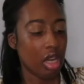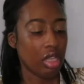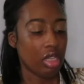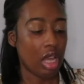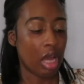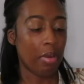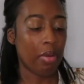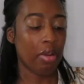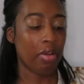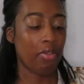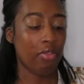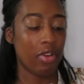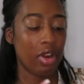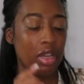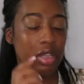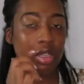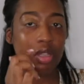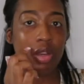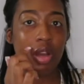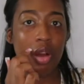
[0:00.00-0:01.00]
So I'm going to
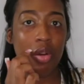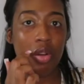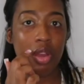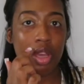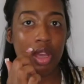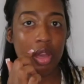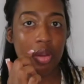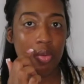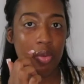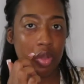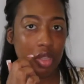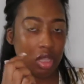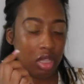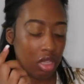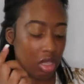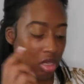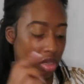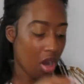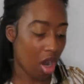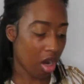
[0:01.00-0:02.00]
first go in with
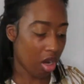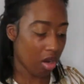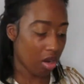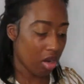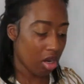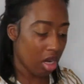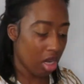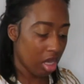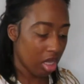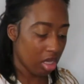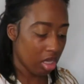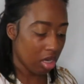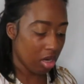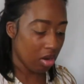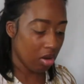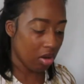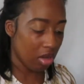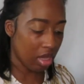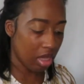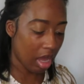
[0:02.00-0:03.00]
the darker color
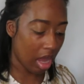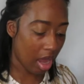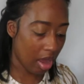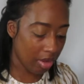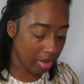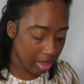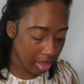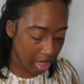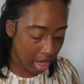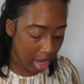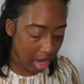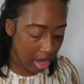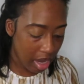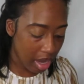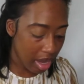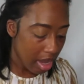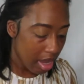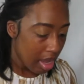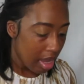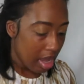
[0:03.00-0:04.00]
on the
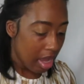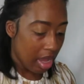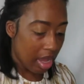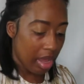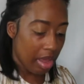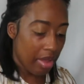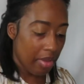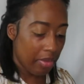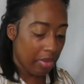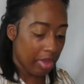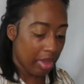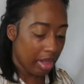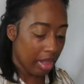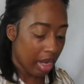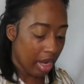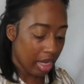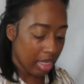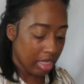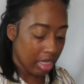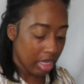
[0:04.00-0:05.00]
outside, and
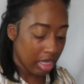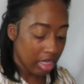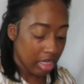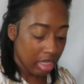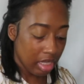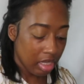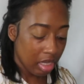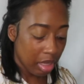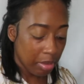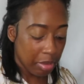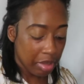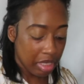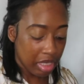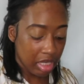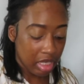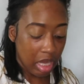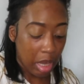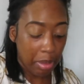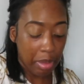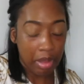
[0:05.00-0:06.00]
like I said, this is going to be
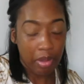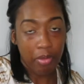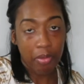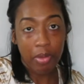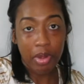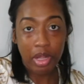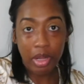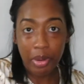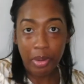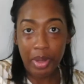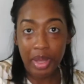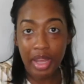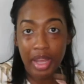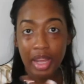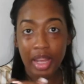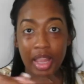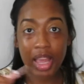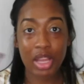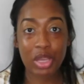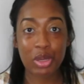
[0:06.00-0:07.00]
just something really
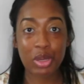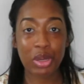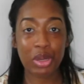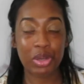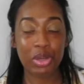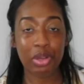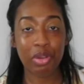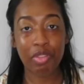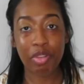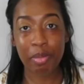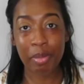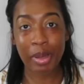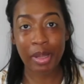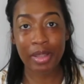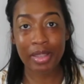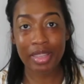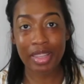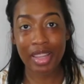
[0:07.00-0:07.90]
quick that you can do for Mother's